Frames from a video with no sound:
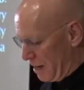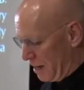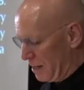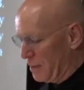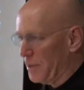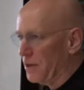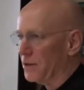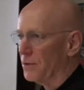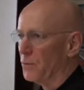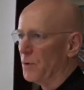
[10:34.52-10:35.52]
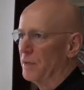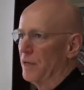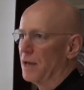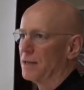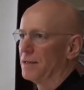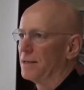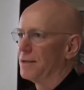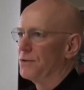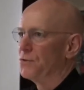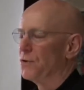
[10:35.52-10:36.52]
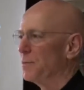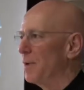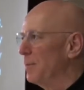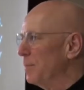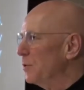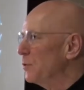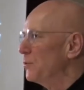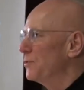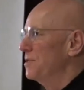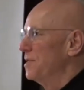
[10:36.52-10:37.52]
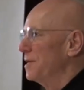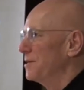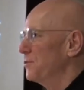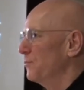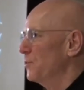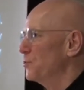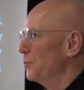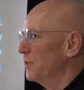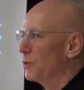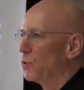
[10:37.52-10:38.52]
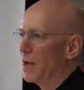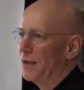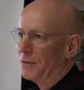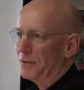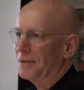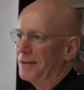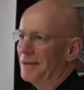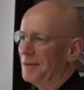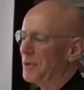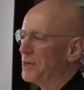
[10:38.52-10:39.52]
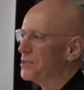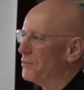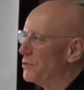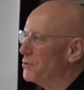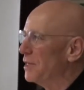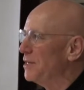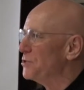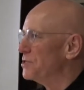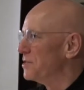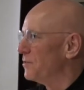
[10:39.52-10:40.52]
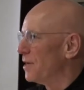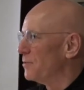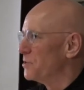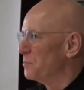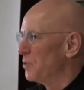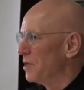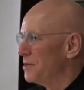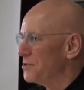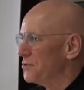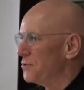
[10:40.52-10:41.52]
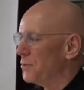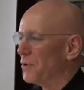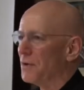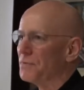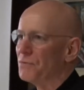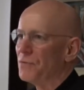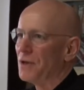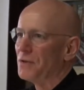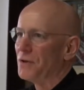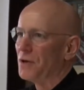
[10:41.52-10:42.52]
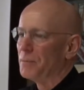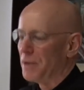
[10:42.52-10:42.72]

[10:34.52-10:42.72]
Any American Roman Catholic has heard about Maynooth since virtually the cradle because of those legions of Irish priests who are often found in our